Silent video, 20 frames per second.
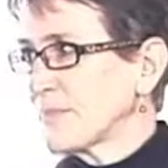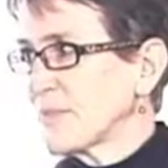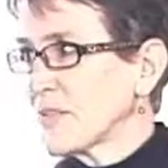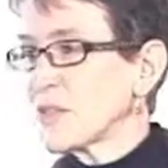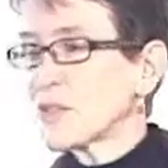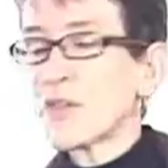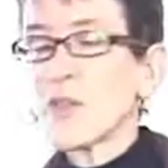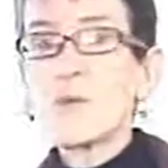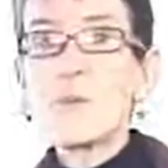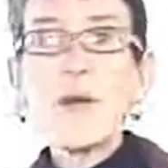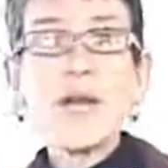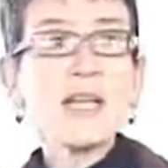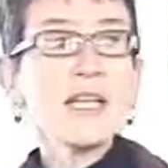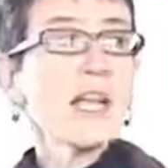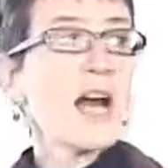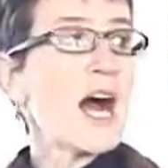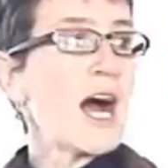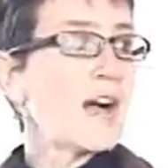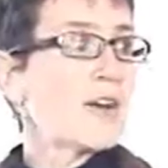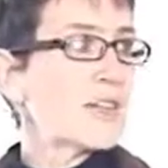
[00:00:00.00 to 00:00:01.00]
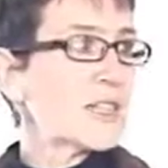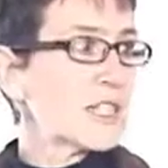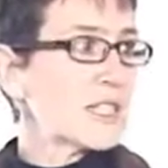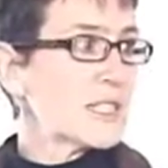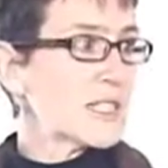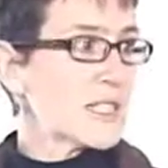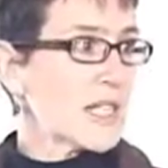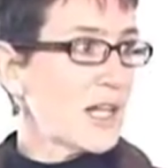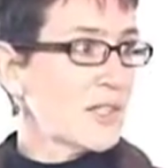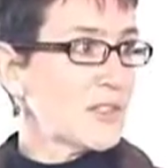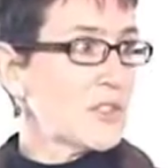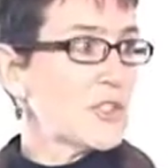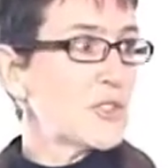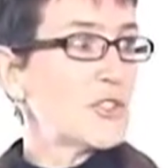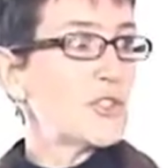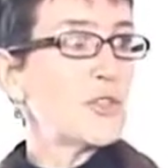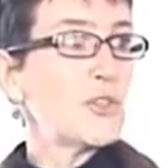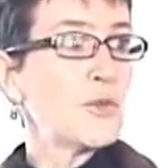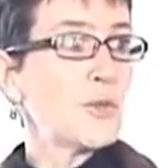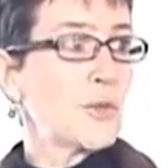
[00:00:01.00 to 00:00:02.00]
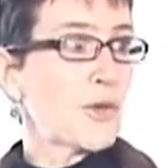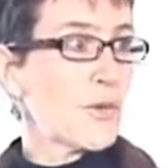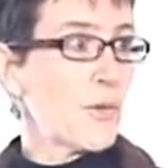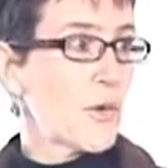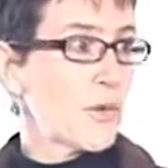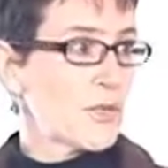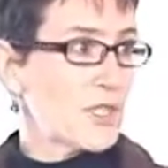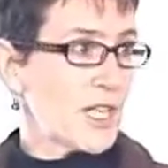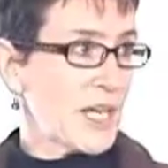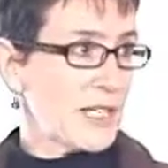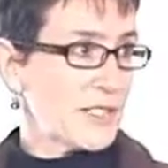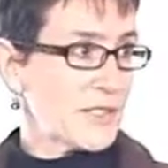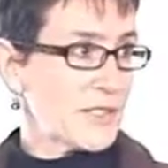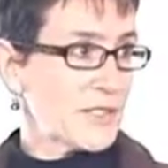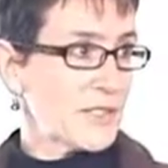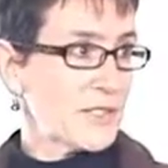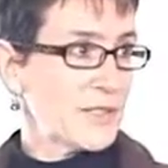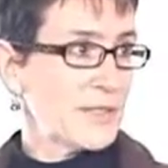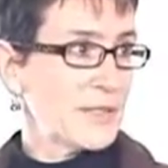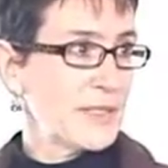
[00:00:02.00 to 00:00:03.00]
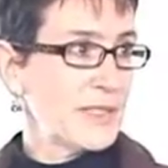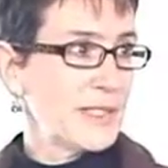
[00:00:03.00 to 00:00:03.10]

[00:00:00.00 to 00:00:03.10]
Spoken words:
So they went and hired a consultant to do their own tests.